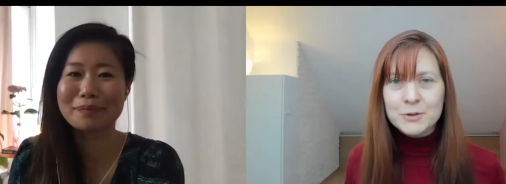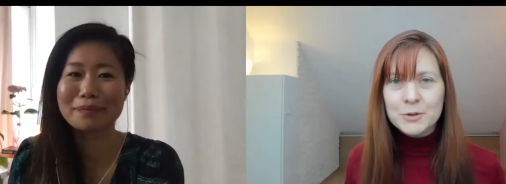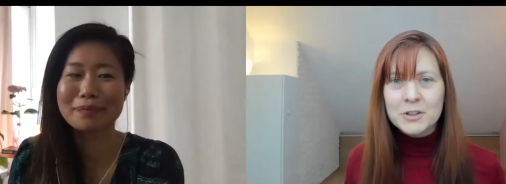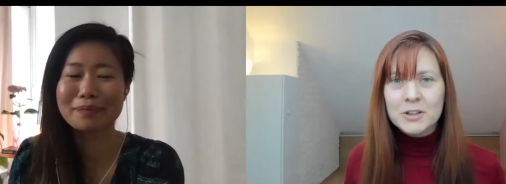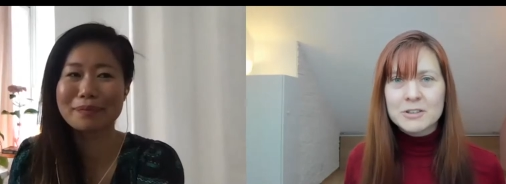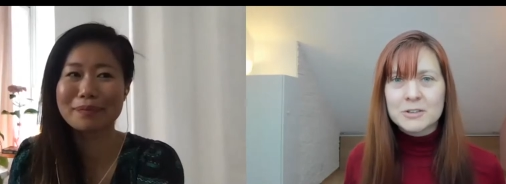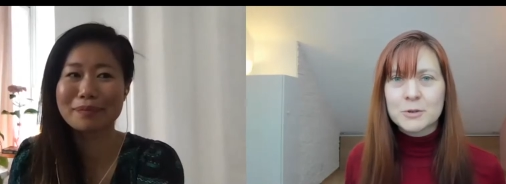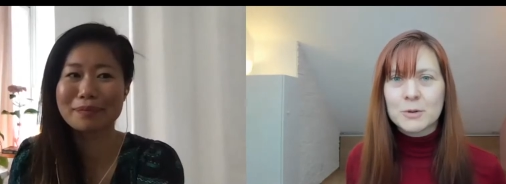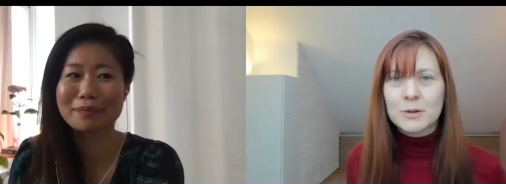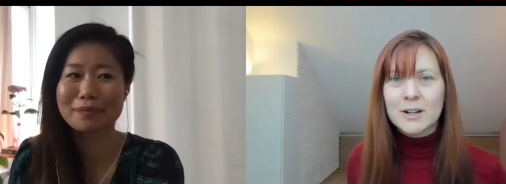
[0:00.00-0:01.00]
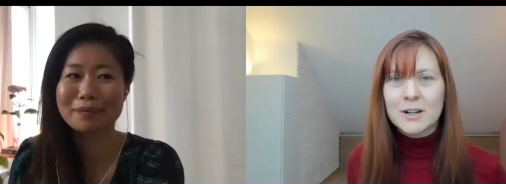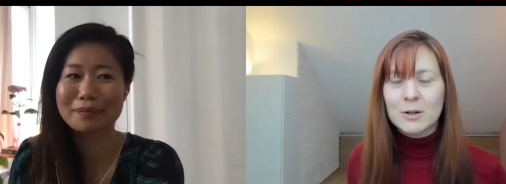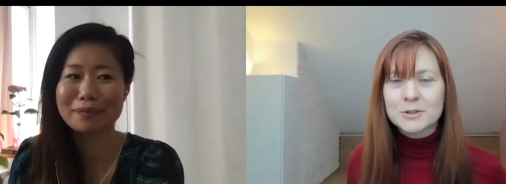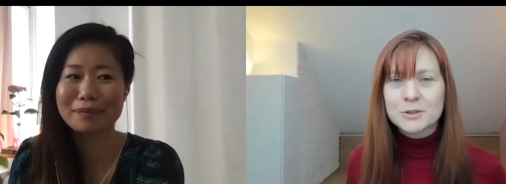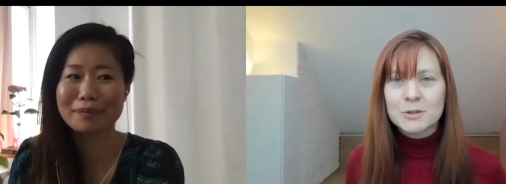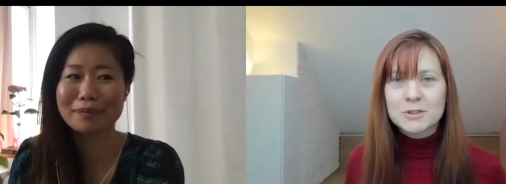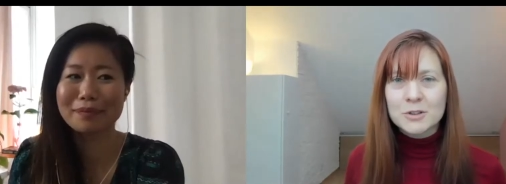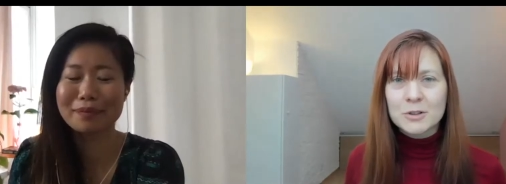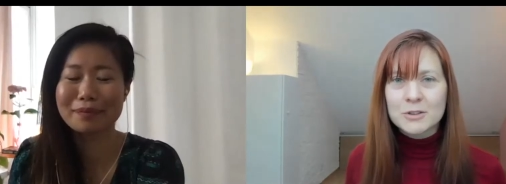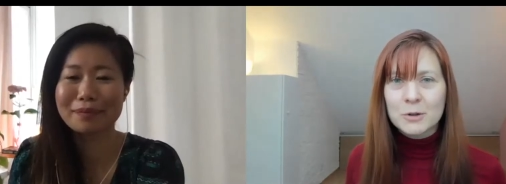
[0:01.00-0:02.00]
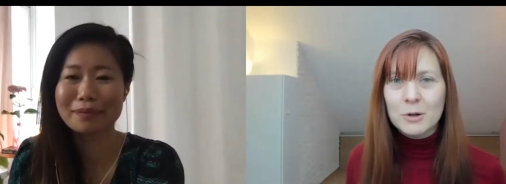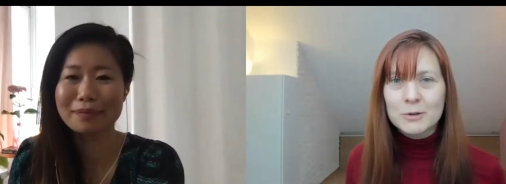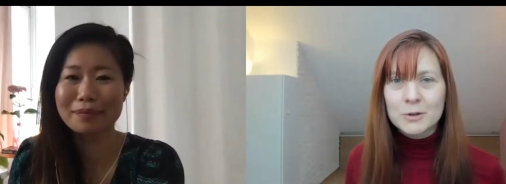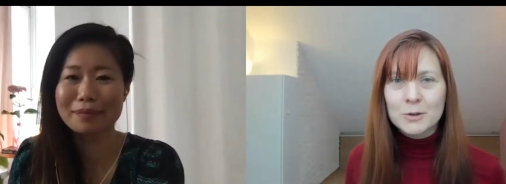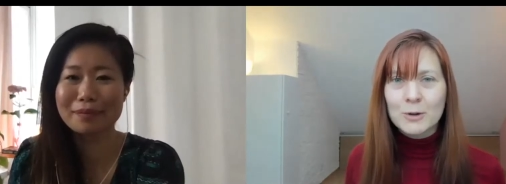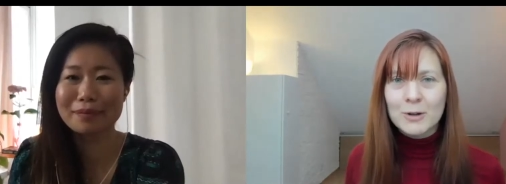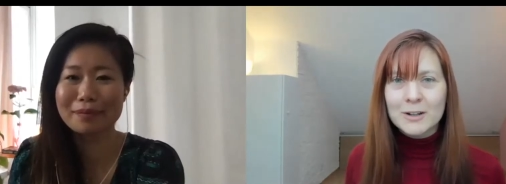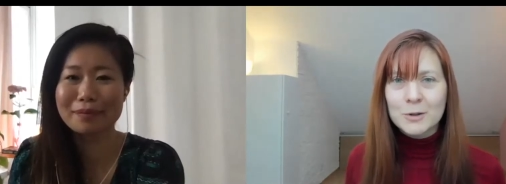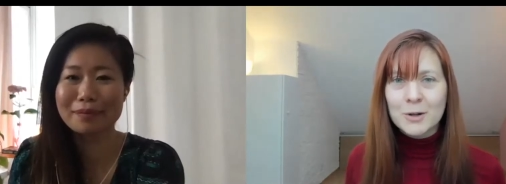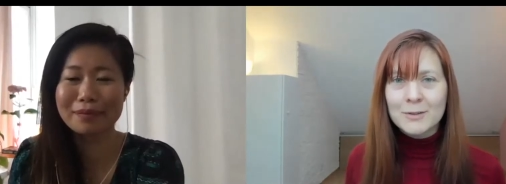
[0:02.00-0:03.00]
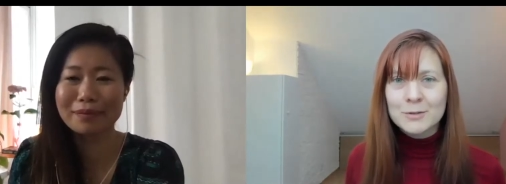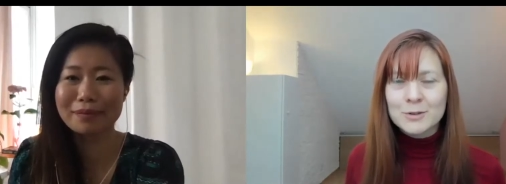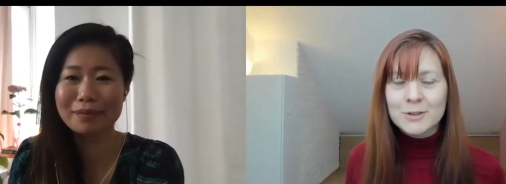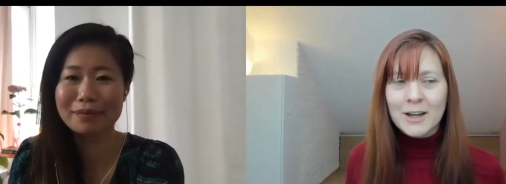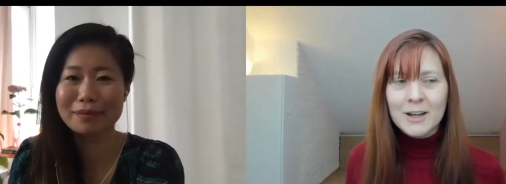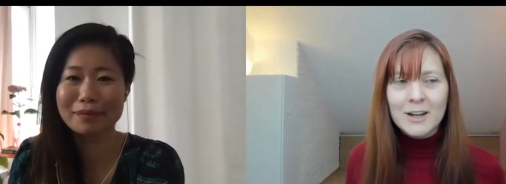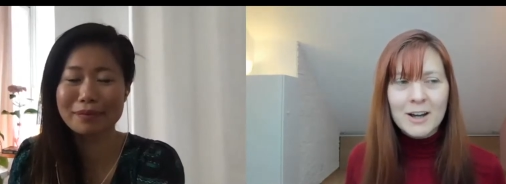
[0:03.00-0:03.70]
Speaker 1: hear that you also enjoy the role you have today,